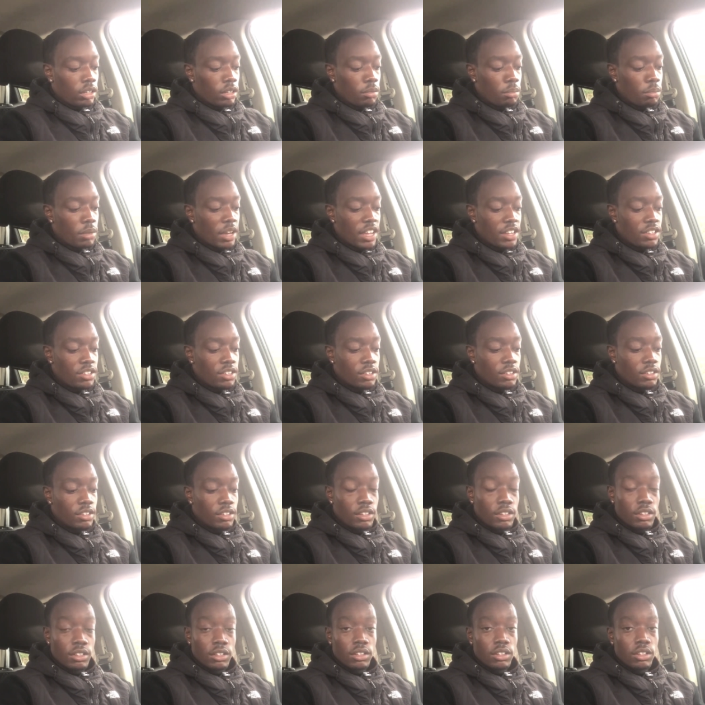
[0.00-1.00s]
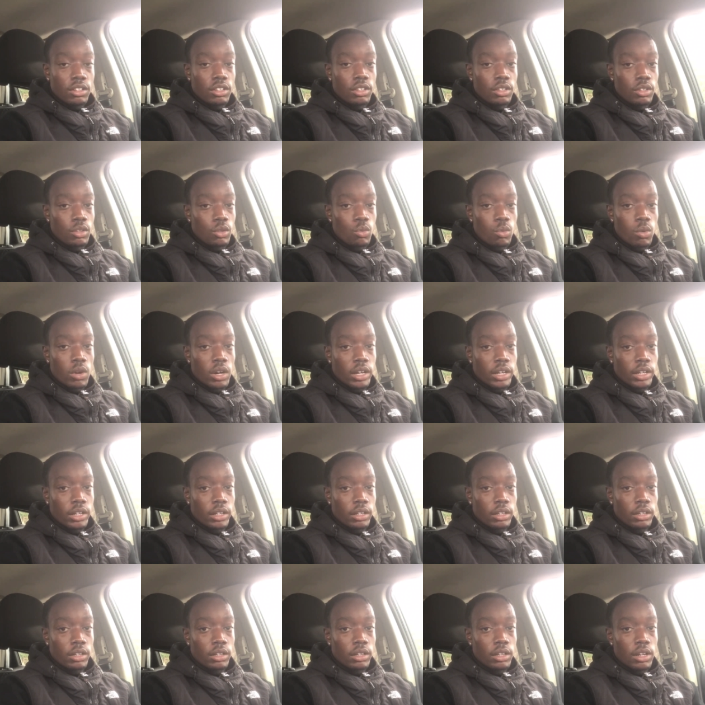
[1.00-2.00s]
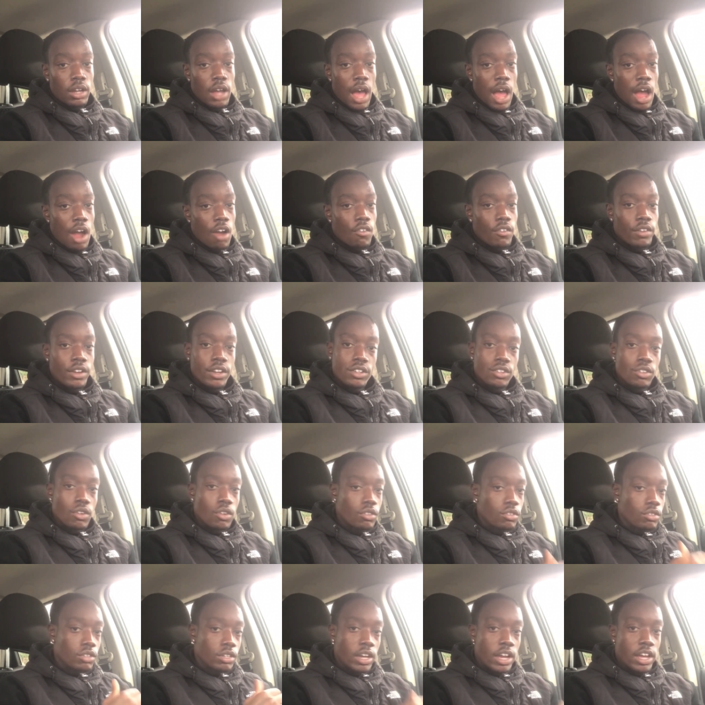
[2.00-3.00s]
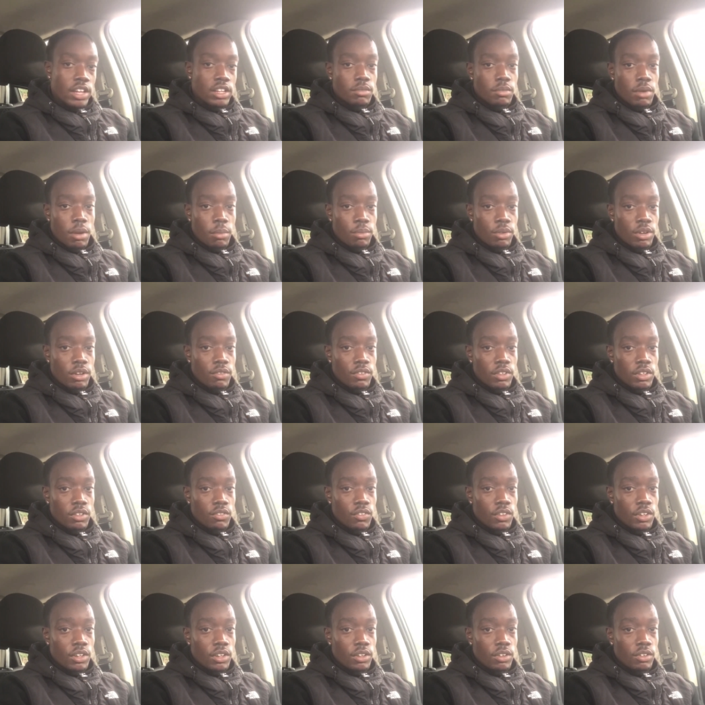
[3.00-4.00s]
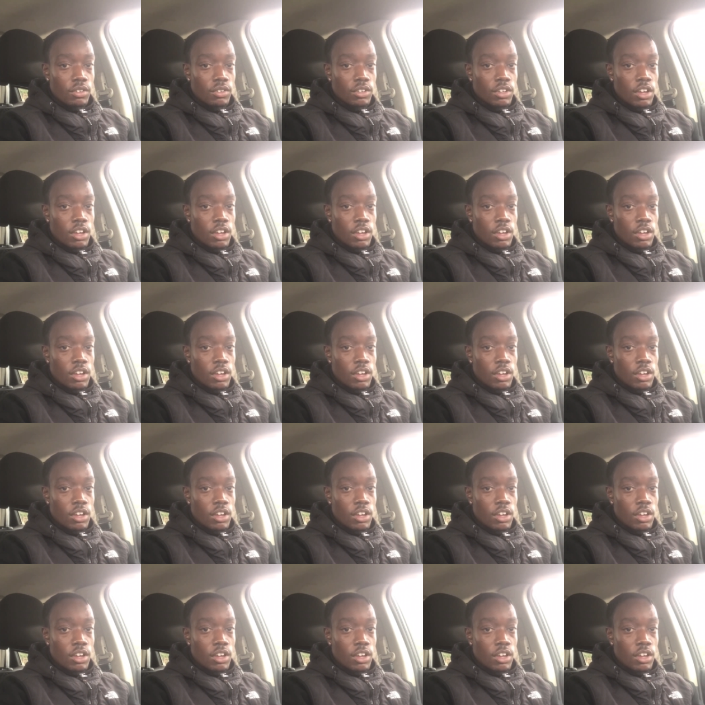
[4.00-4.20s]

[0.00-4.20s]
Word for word: basically, you won. I already told you guys in my previous videos,